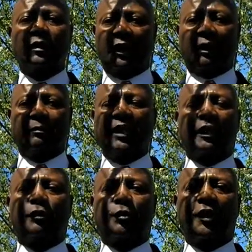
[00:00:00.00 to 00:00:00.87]
Yeah, I'm
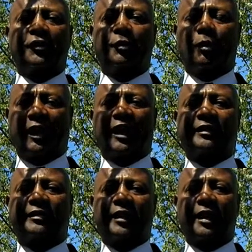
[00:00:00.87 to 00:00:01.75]
not crazy when I
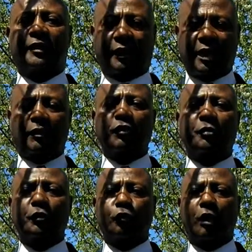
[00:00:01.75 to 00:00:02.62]
said the
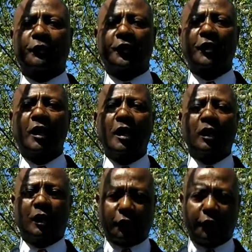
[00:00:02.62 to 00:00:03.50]
congressman's office
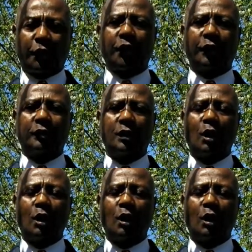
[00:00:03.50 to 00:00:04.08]
concurred